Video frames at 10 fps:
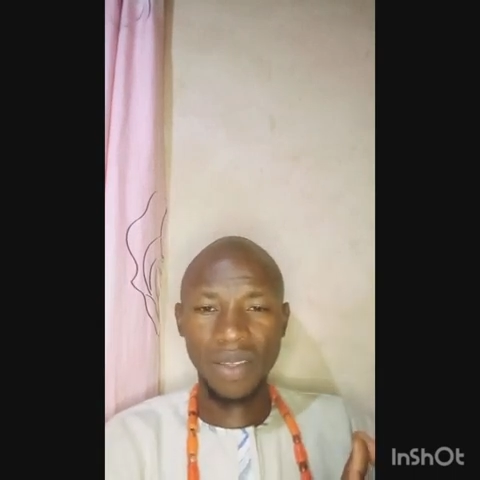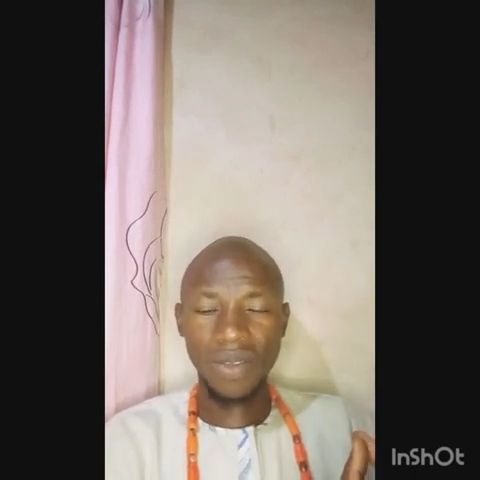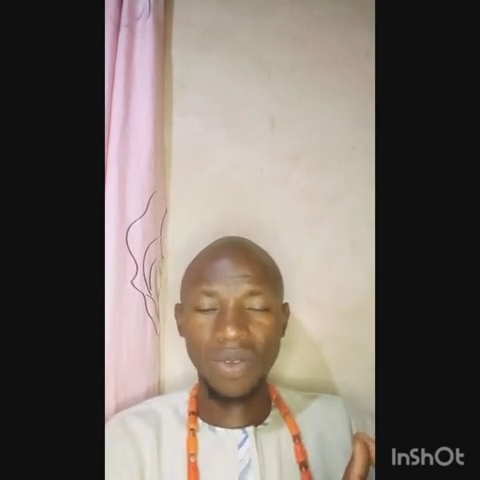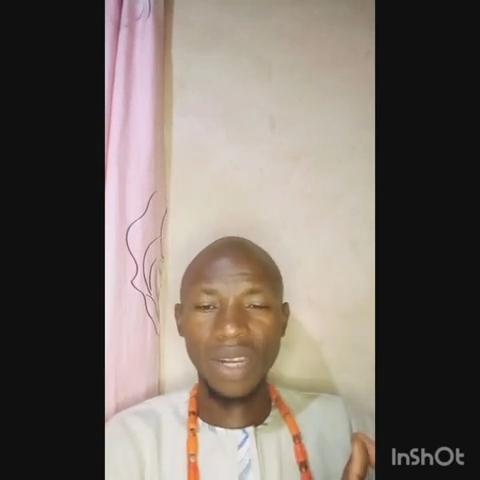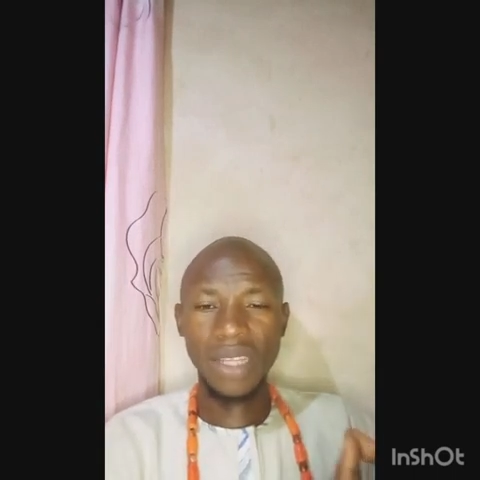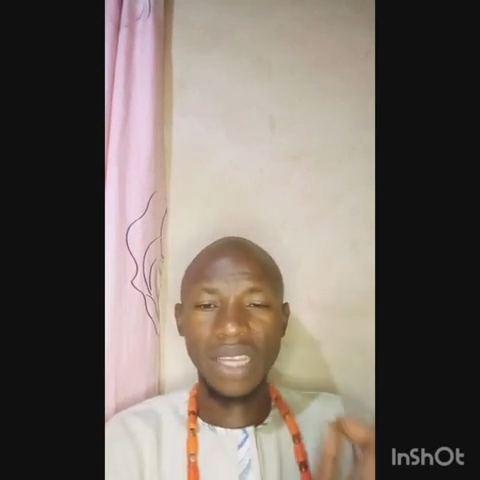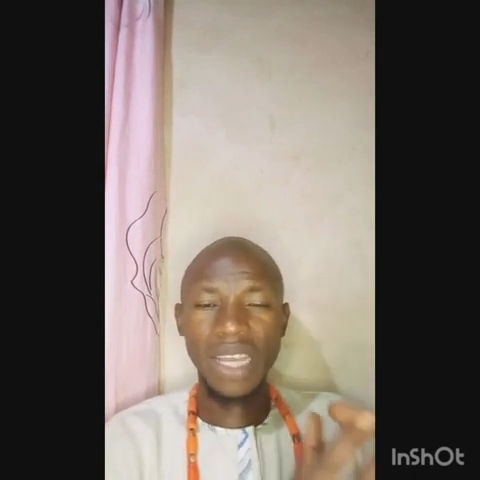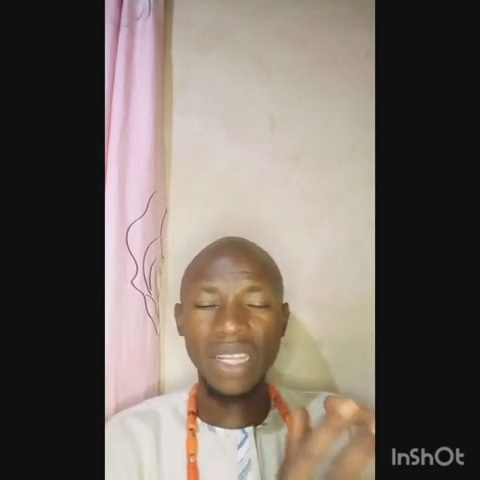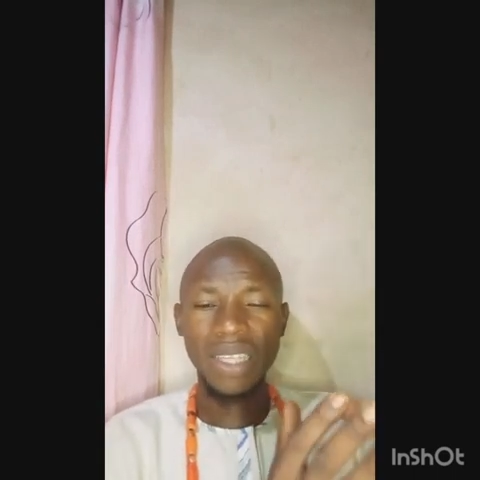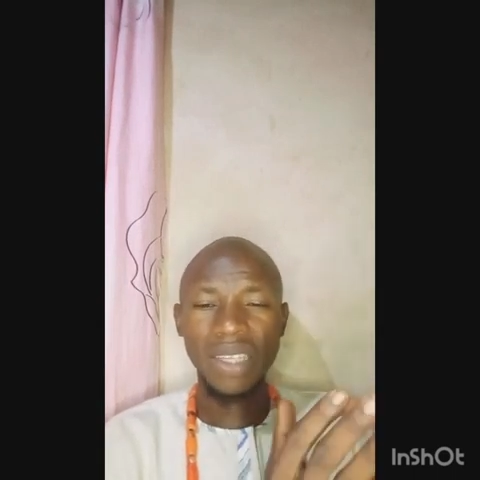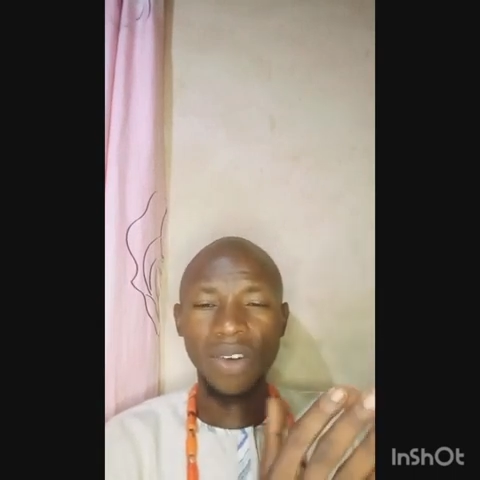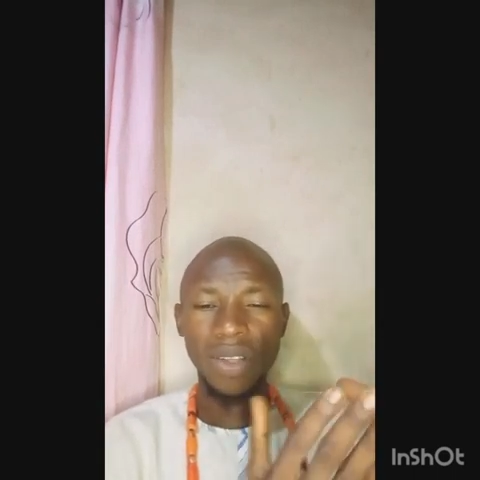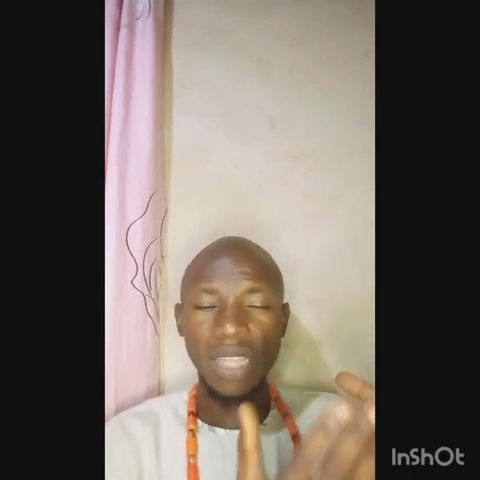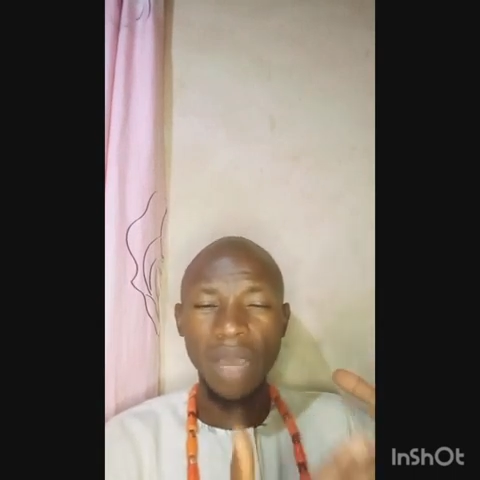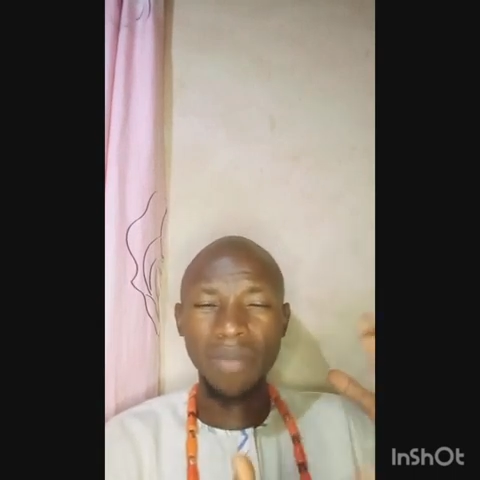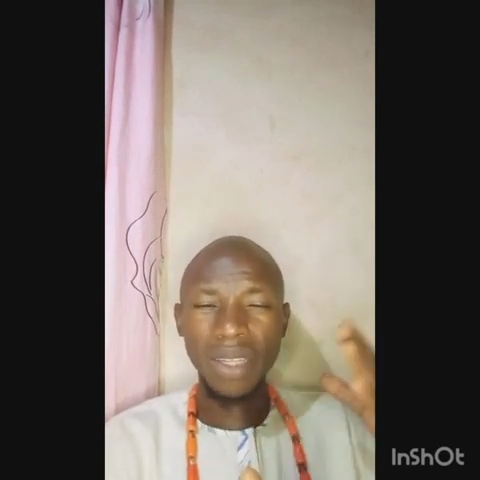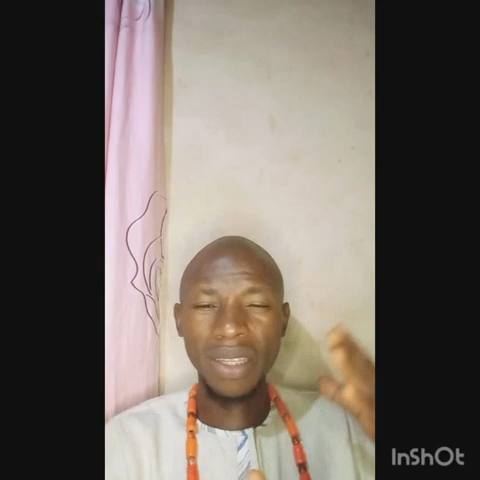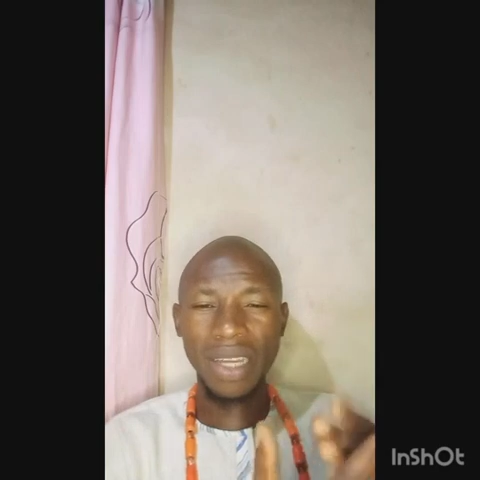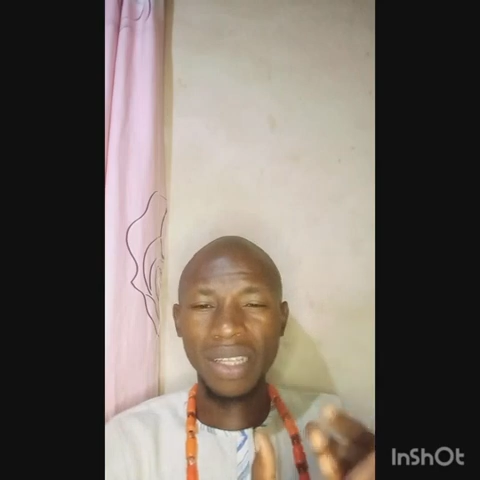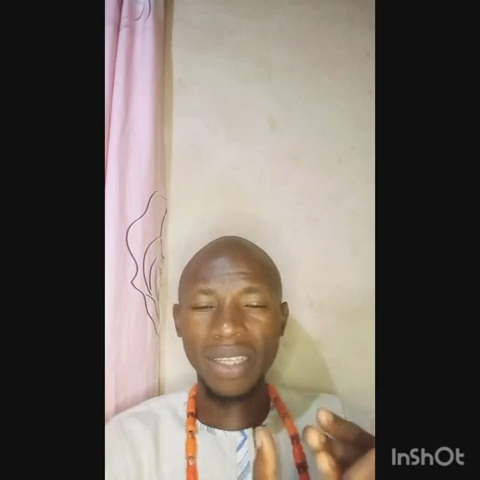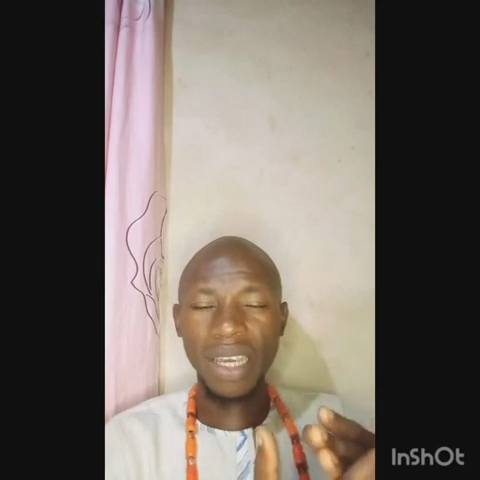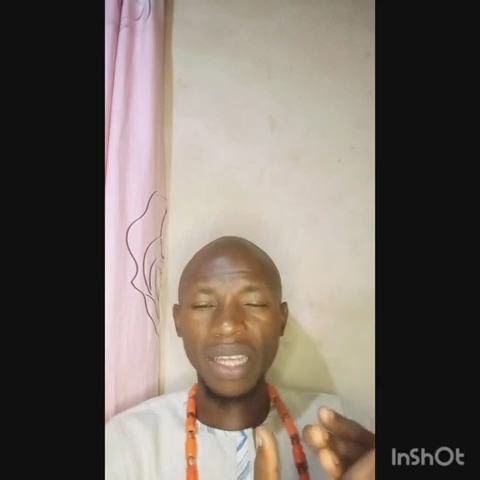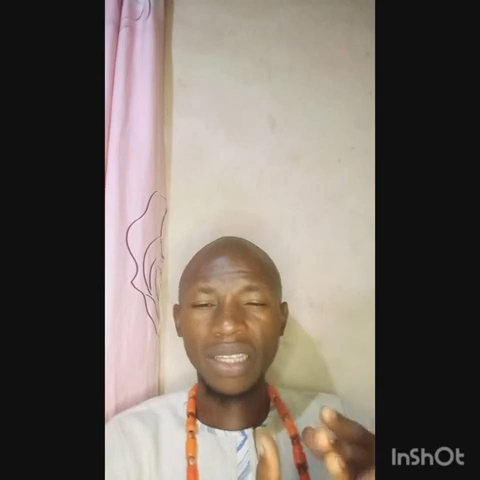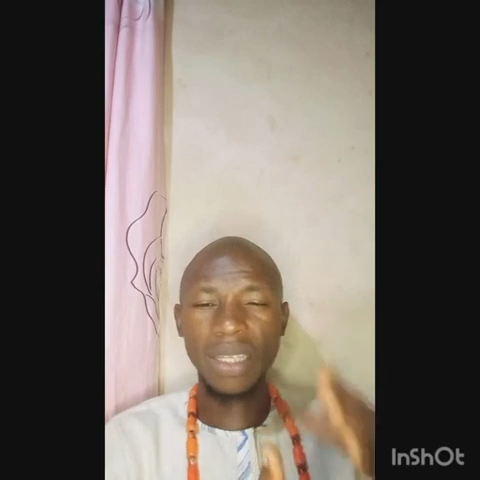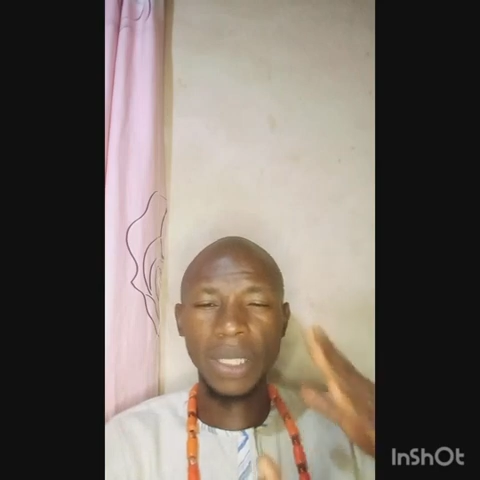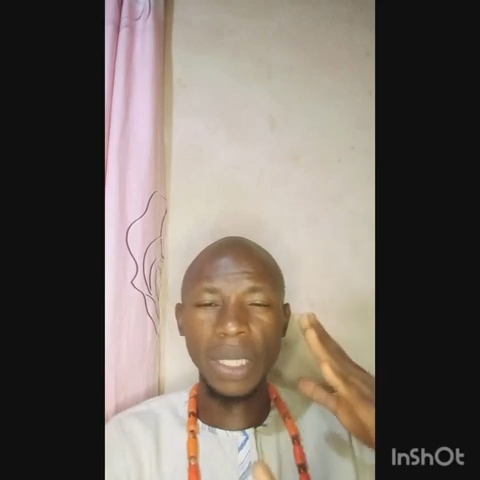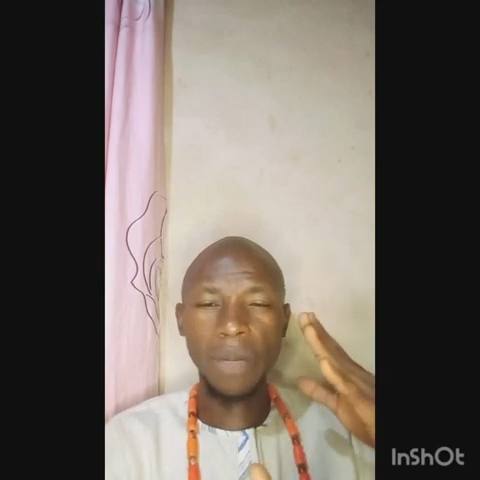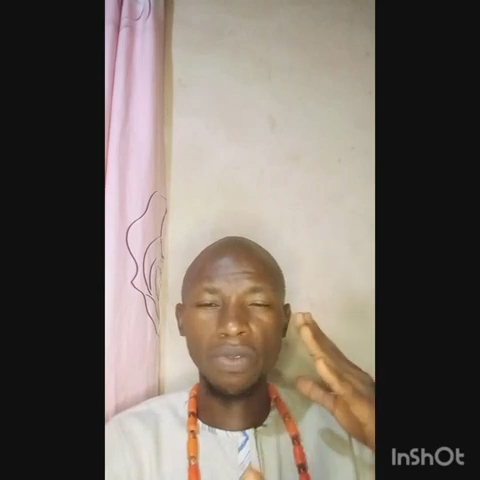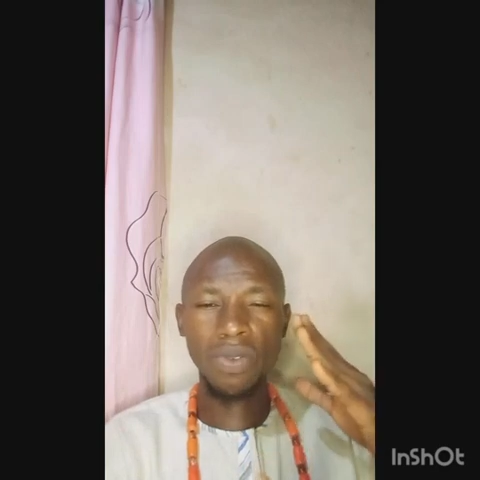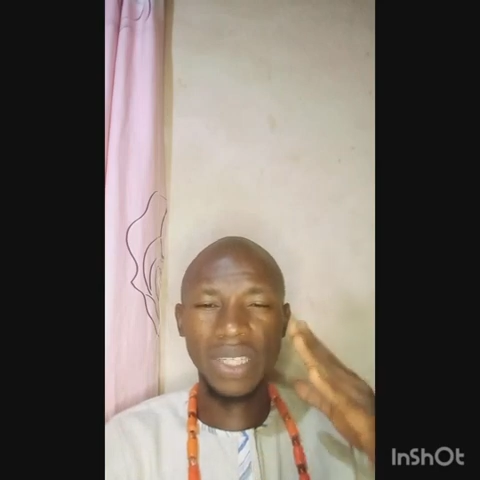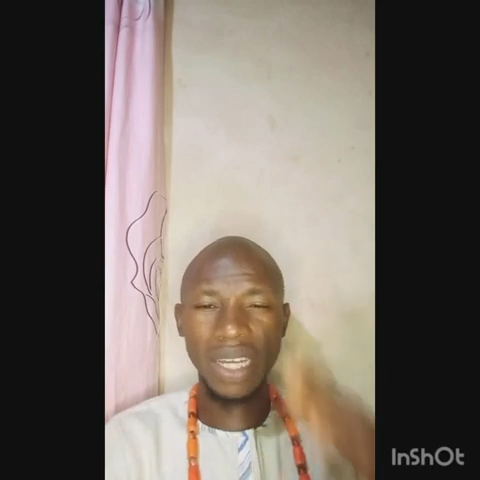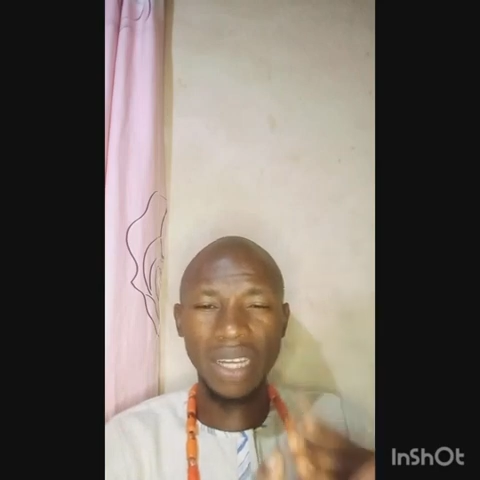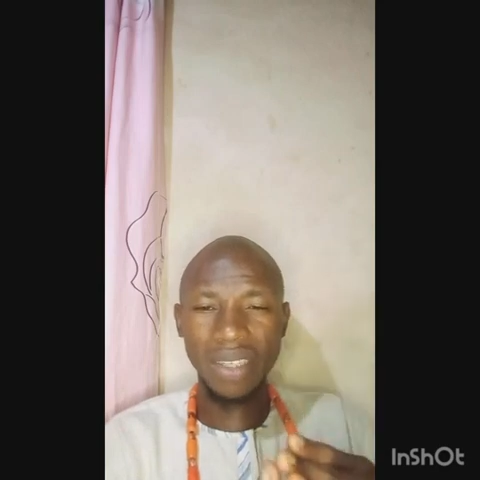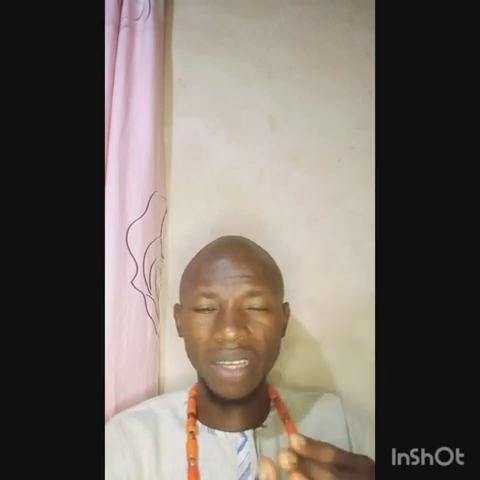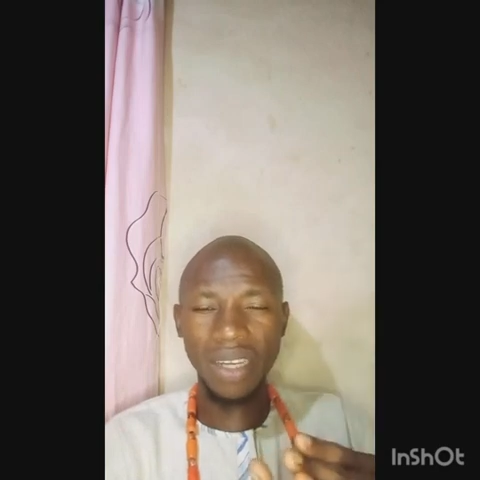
So that anything untimely death, anything shameful death,